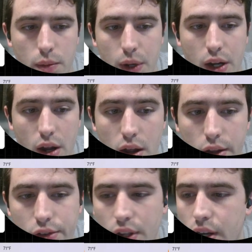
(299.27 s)

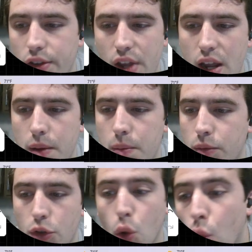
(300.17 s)
because it is a
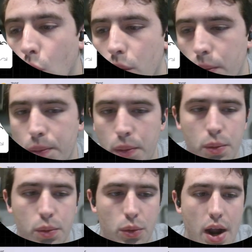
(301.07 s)
tool,
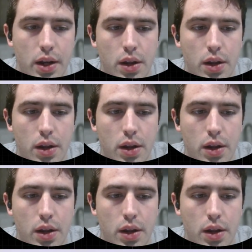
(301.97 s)
right?